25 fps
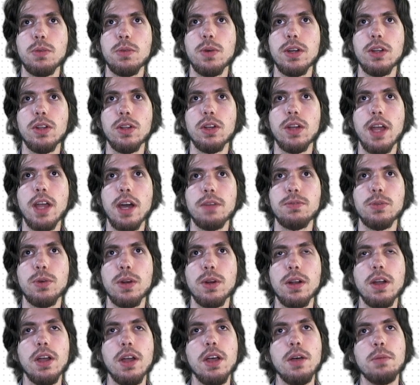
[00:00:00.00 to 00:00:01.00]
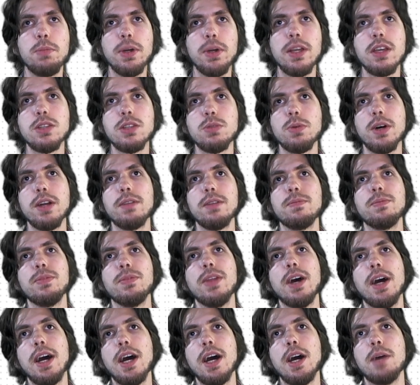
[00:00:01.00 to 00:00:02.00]
one to look out for. But guess what?
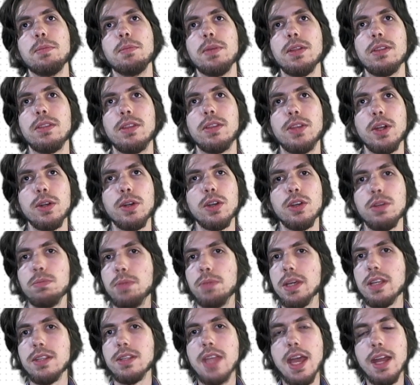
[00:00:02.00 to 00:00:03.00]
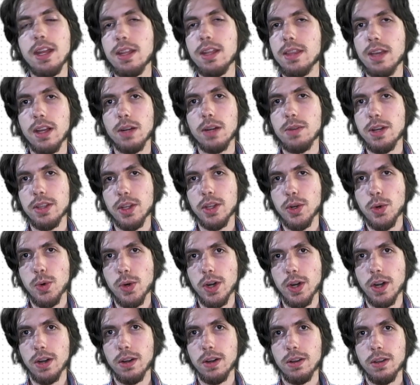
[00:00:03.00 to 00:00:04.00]
There could be anything around the
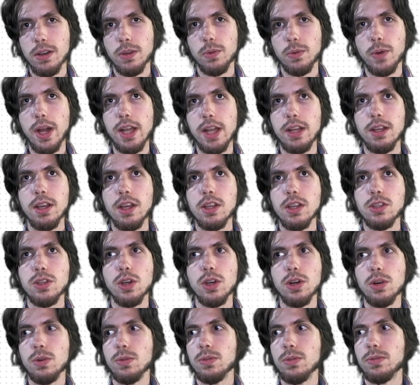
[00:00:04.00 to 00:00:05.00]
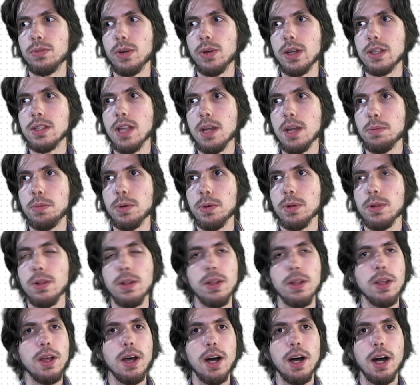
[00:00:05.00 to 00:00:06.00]
corner, right? So for
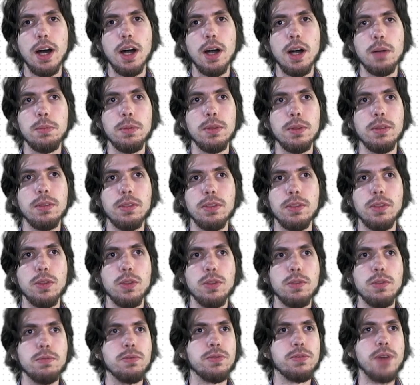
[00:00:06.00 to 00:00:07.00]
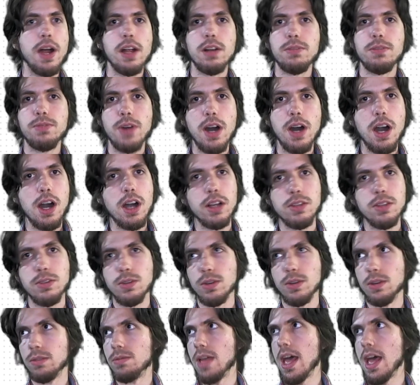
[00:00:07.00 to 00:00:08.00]
example, Firefox
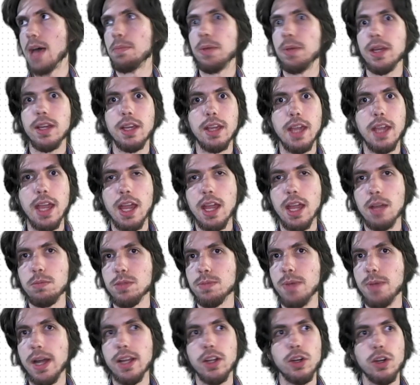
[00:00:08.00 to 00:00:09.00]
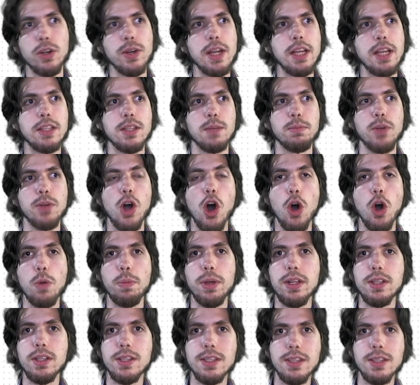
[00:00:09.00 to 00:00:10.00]
or Epic Games might create some
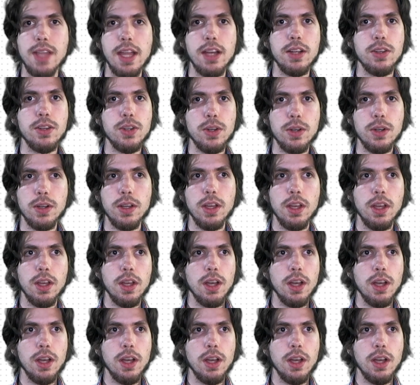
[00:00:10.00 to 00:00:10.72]
open standard